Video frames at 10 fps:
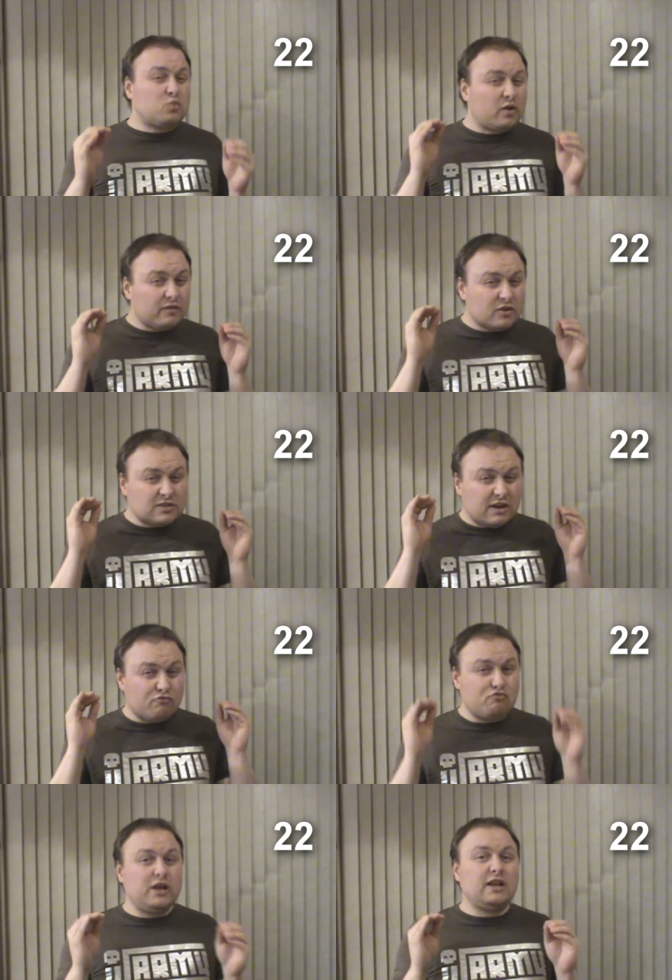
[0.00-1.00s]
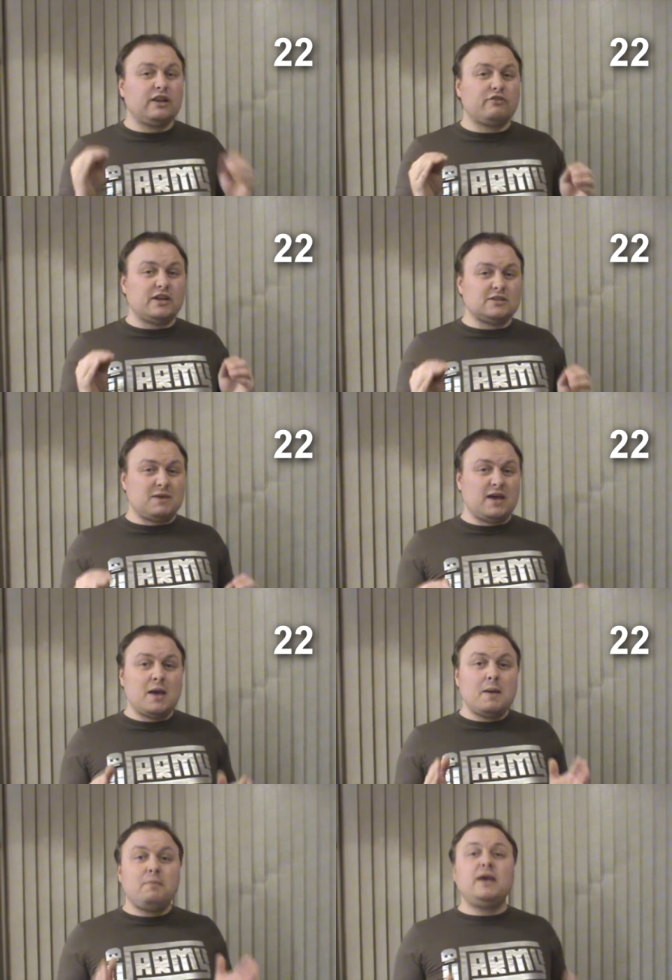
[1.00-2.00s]
is one of those that really grates me.
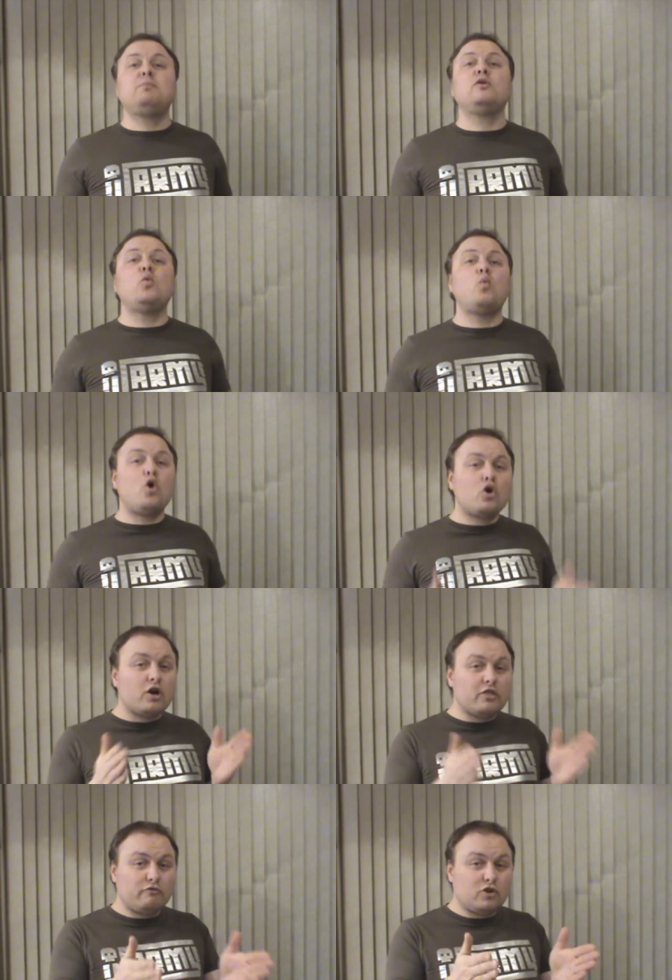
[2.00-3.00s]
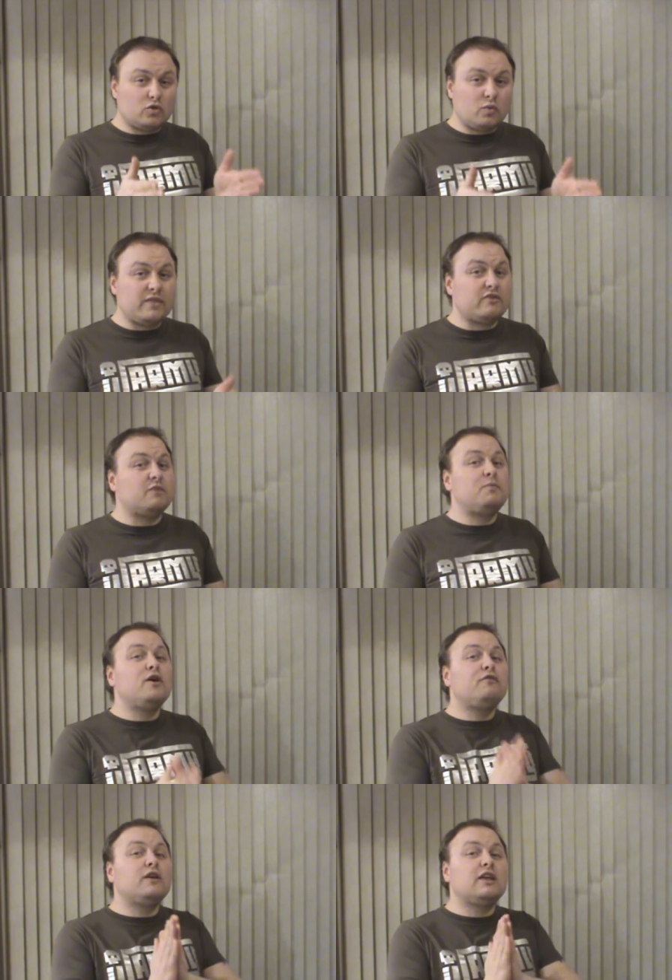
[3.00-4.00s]
People who walk on the road when there are
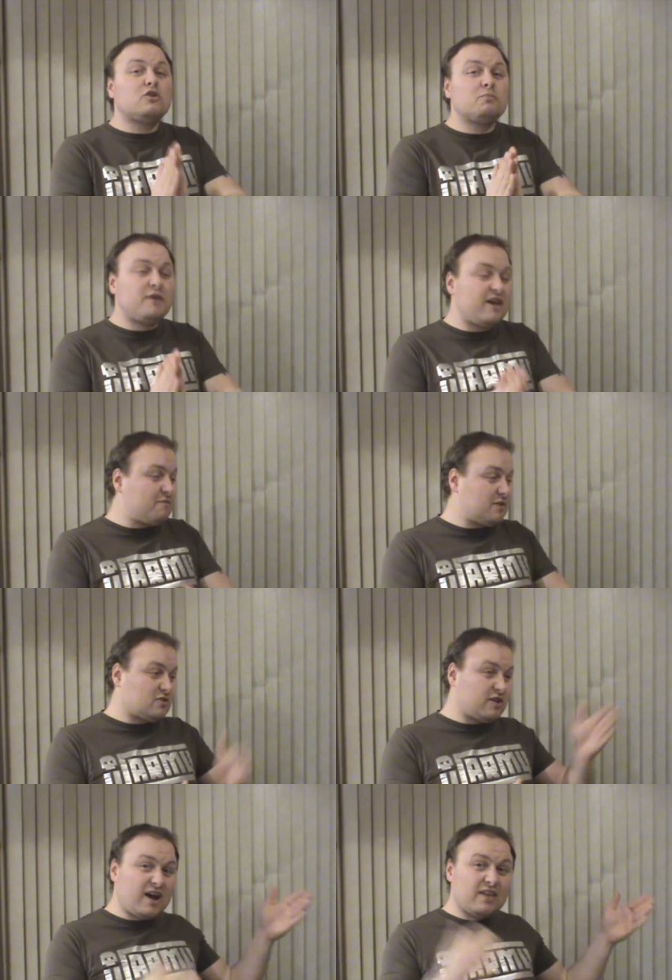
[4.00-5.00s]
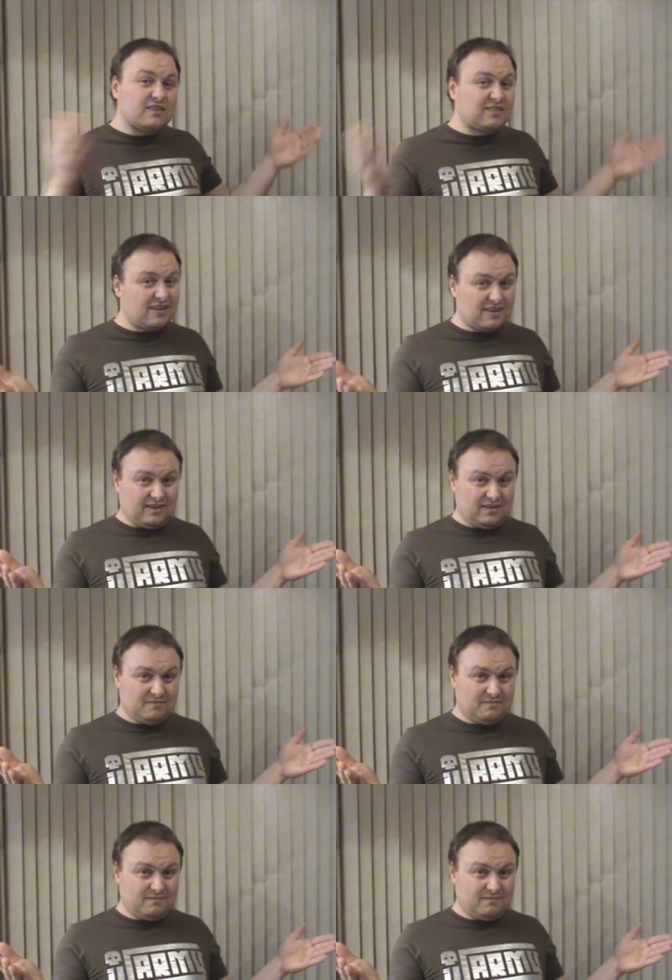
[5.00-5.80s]
perfectly good pavements on either side.